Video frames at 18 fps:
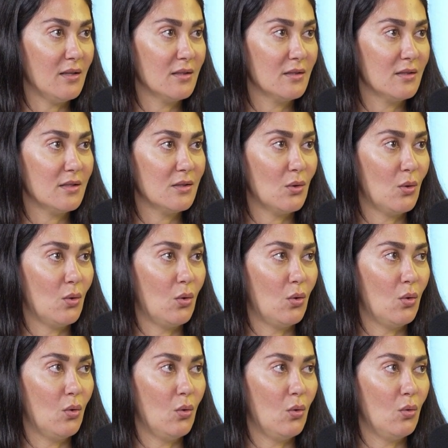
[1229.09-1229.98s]

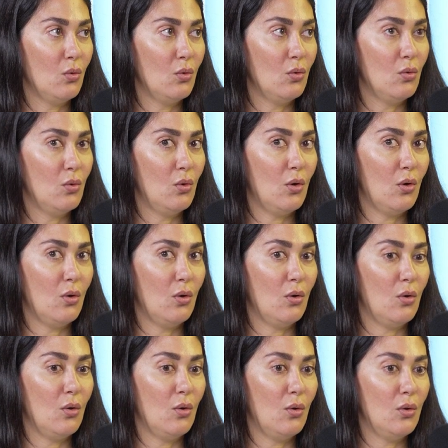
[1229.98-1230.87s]
So
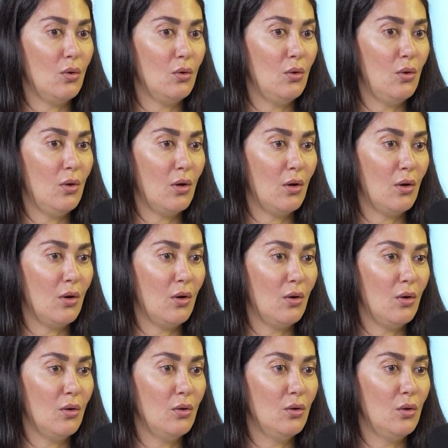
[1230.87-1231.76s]

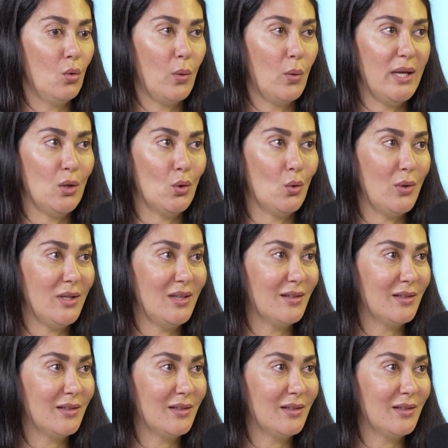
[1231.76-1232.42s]
the way you greet the